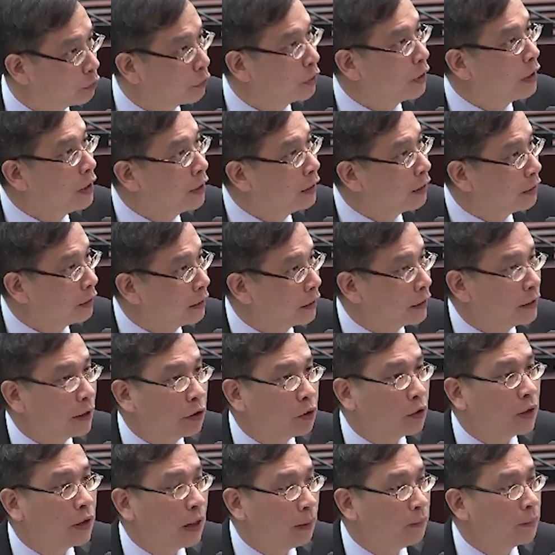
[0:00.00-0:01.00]
Perhaps
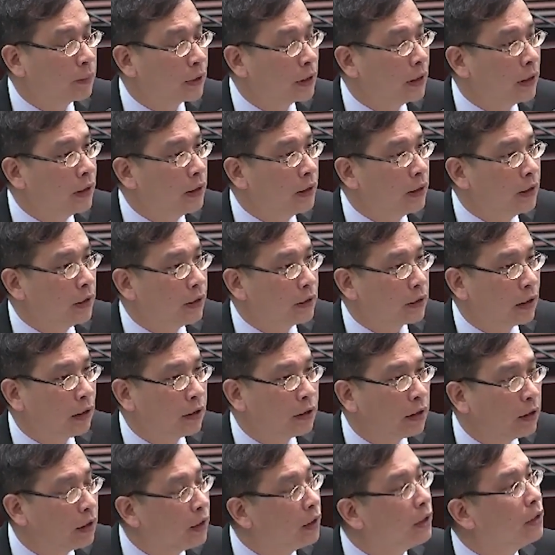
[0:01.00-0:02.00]
we may not be able to
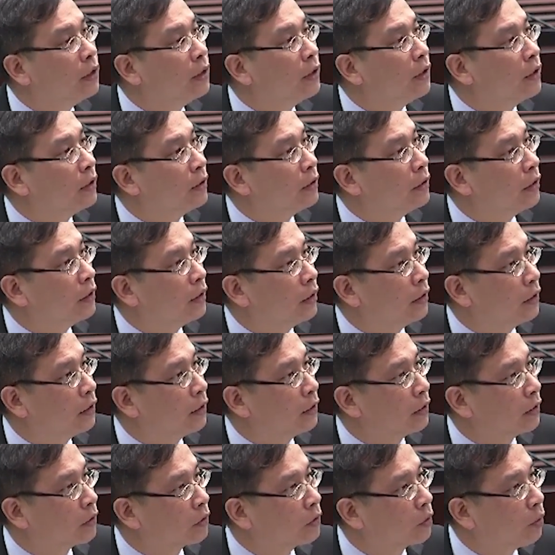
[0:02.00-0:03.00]
come up with
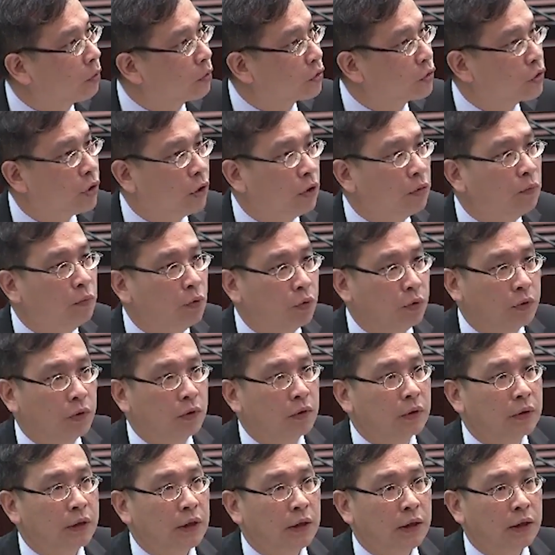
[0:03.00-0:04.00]
a
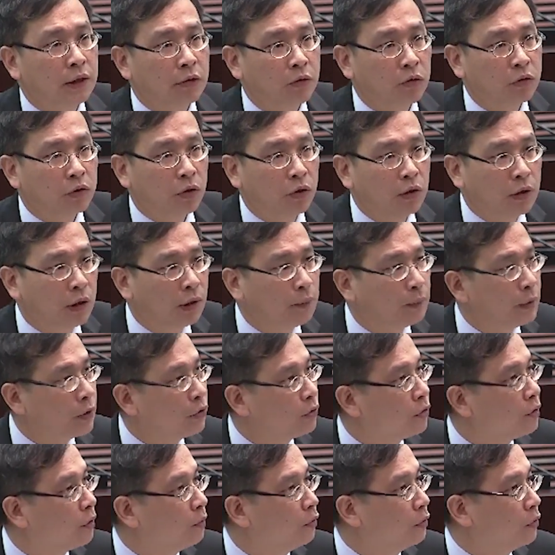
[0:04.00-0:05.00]
solution this
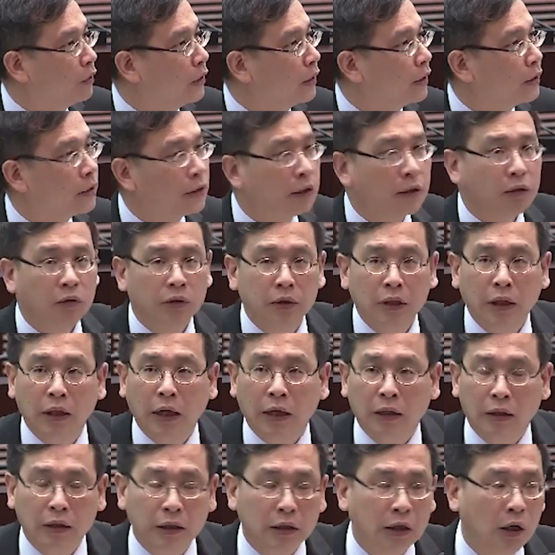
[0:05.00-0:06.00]
afternoon, but
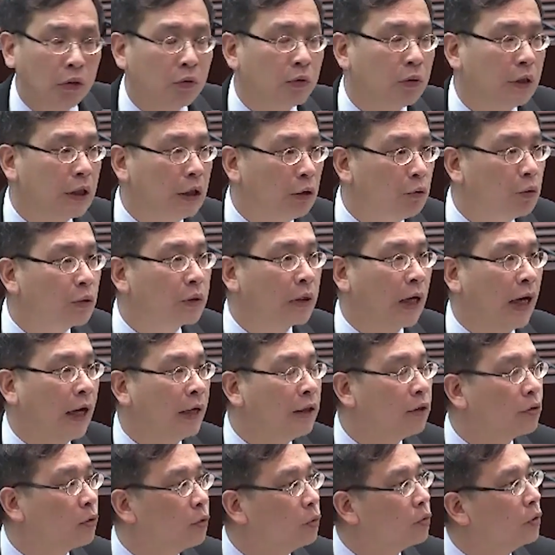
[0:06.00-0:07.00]

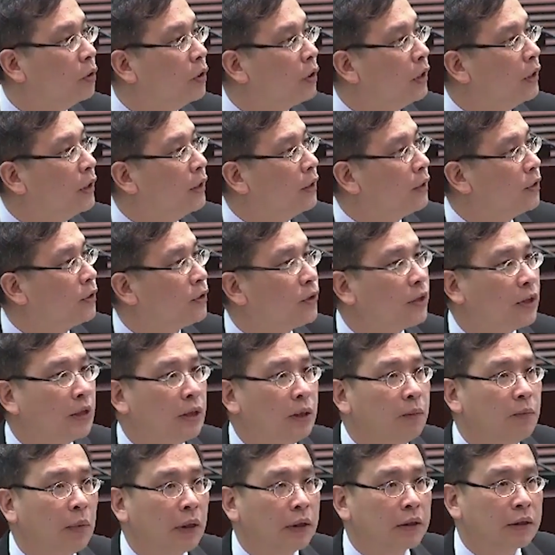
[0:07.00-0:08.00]
it is
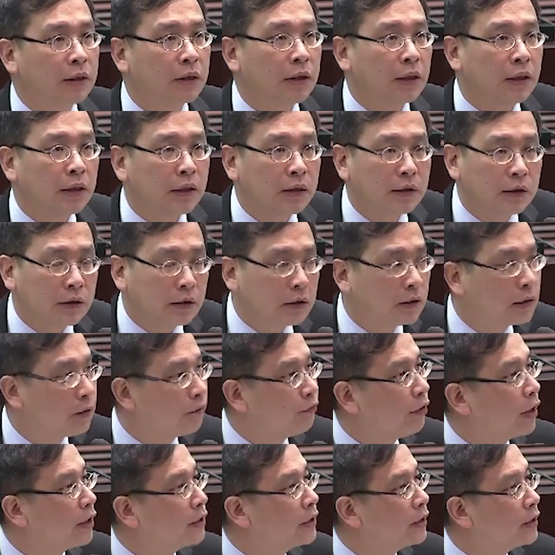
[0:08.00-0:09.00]
important
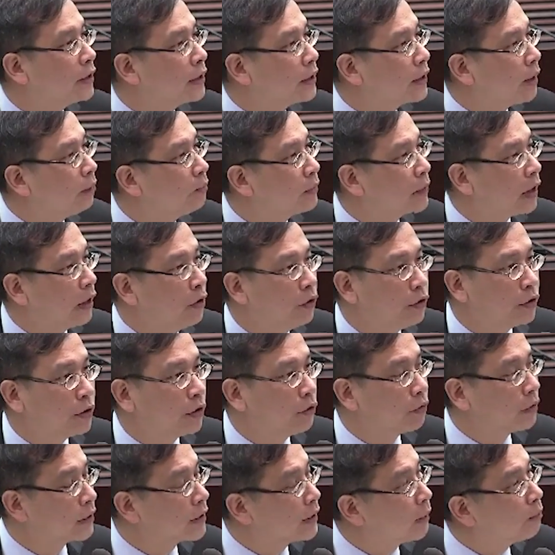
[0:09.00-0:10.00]
for uh,
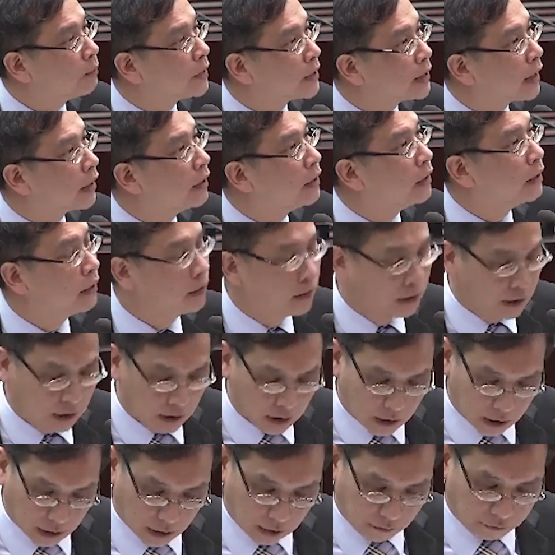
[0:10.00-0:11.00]
the secretary and the
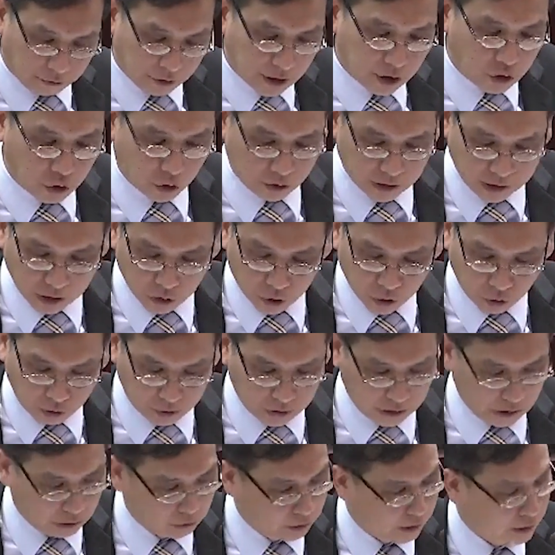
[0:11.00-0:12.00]
PS
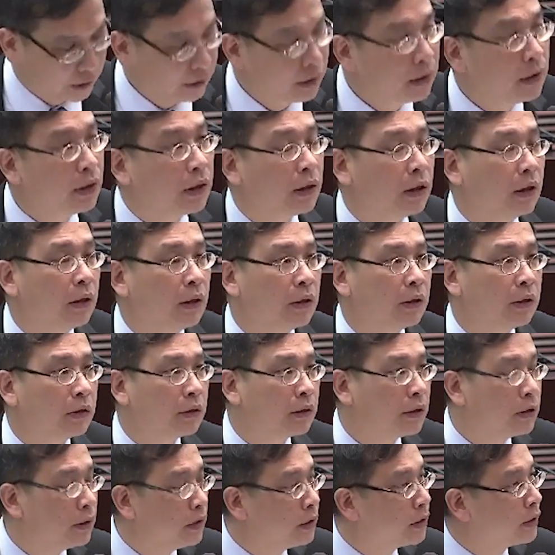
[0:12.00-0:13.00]
and uh,
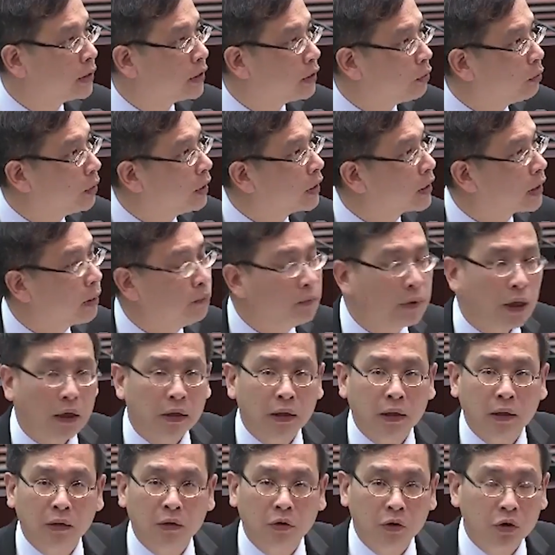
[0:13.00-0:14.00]
their team to
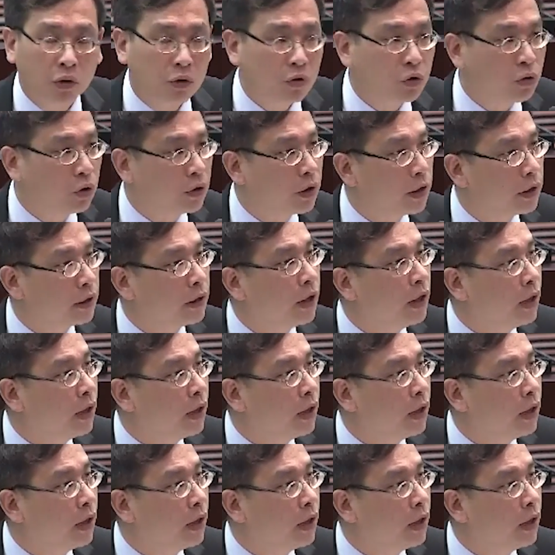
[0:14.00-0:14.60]
understand